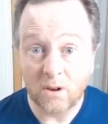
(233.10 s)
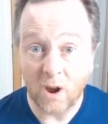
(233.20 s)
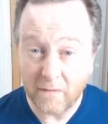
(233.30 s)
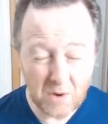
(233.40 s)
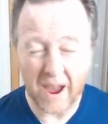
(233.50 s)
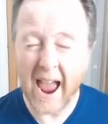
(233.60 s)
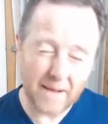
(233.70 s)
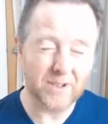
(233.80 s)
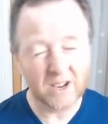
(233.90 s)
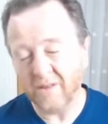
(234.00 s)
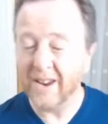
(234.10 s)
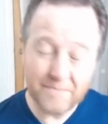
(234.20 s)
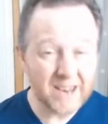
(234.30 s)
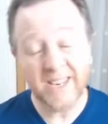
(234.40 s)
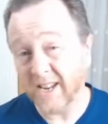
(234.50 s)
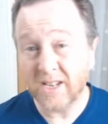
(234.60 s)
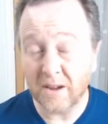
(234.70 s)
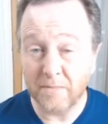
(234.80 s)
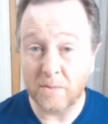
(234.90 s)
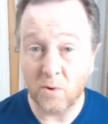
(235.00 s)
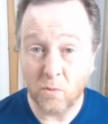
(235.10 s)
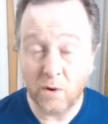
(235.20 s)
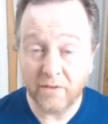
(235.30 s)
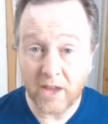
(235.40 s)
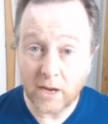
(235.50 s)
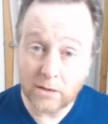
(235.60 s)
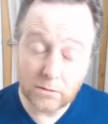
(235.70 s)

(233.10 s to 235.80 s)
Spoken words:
you know, if you were absolutely minted, some people will think